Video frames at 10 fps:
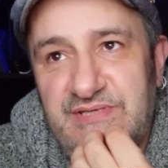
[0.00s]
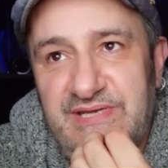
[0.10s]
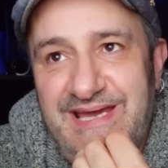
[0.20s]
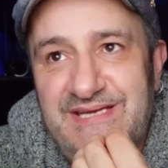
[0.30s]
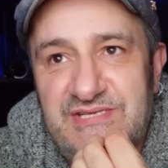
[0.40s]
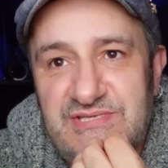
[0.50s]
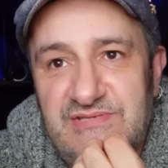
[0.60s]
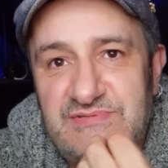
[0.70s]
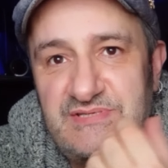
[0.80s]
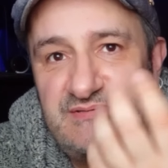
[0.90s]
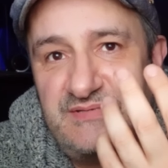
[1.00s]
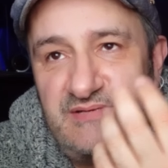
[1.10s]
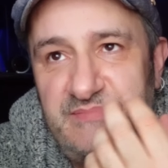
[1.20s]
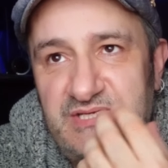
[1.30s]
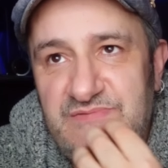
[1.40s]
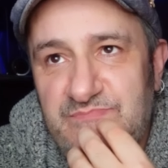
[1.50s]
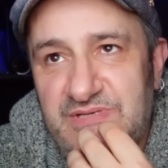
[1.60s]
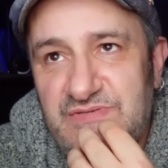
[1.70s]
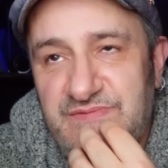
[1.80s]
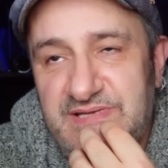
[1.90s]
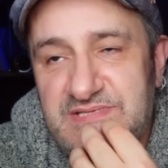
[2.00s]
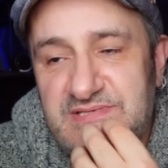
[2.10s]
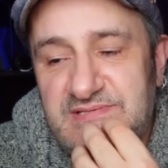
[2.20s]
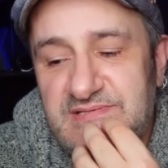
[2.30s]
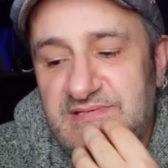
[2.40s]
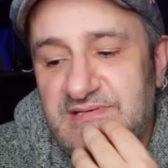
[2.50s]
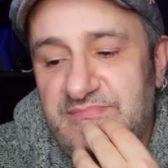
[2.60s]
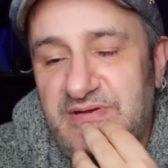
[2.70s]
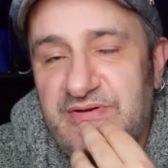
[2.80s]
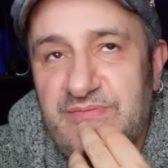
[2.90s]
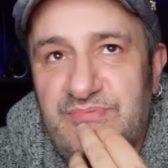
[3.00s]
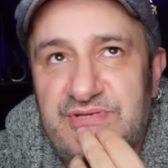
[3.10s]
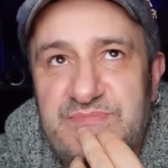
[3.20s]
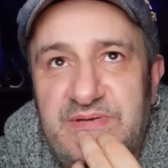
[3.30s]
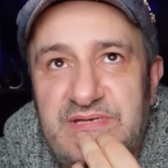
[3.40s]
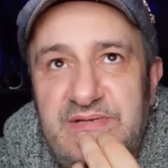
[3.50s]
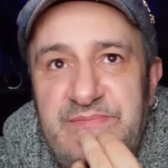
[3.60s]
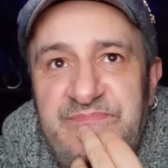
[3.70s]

at Anderson, who's the you know much much fancied uh, American prospect.